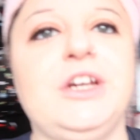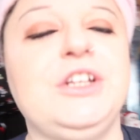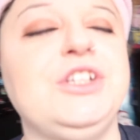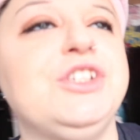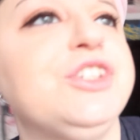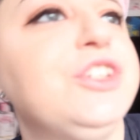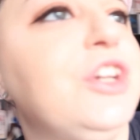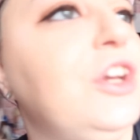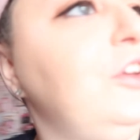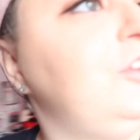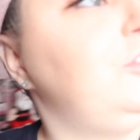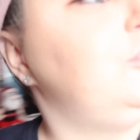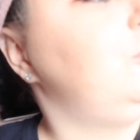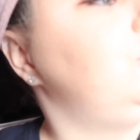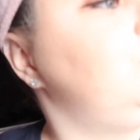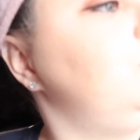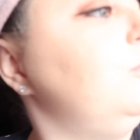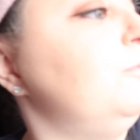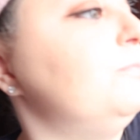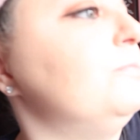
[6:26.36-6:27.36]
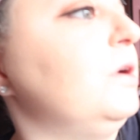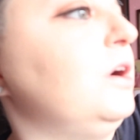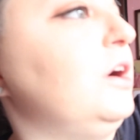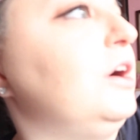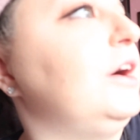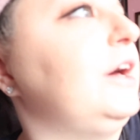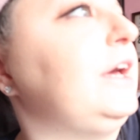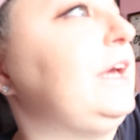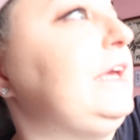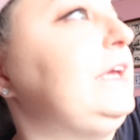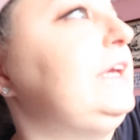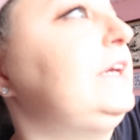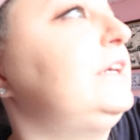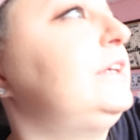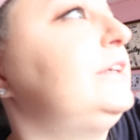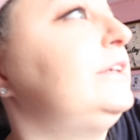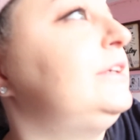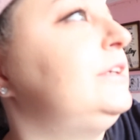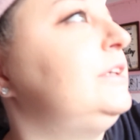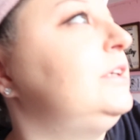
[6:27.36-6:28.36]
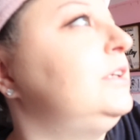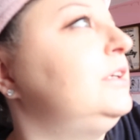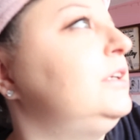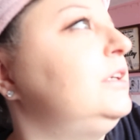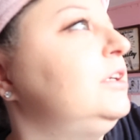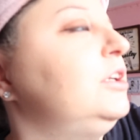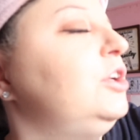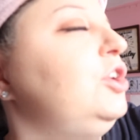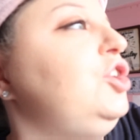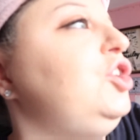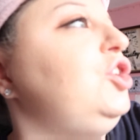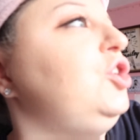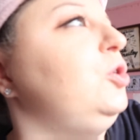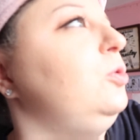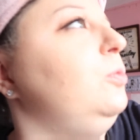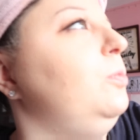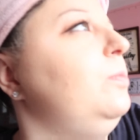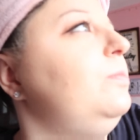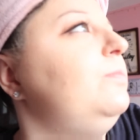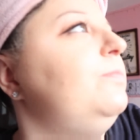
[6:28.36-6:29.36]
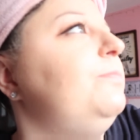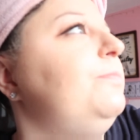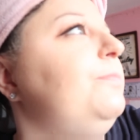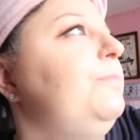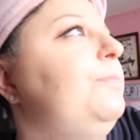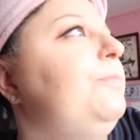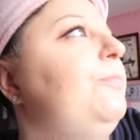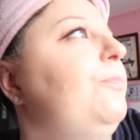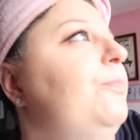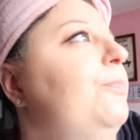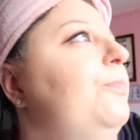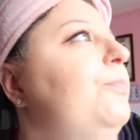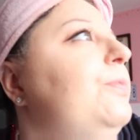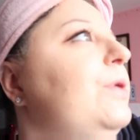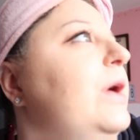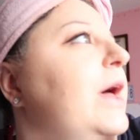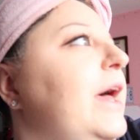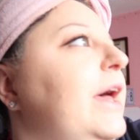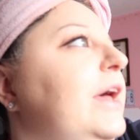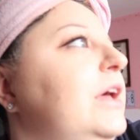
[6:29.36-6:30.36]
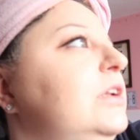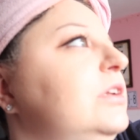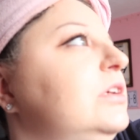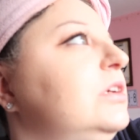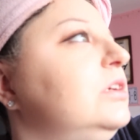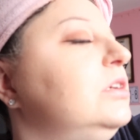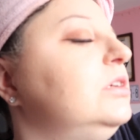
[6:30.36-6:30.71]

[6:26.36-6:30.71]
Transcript: I'd show you my new bed.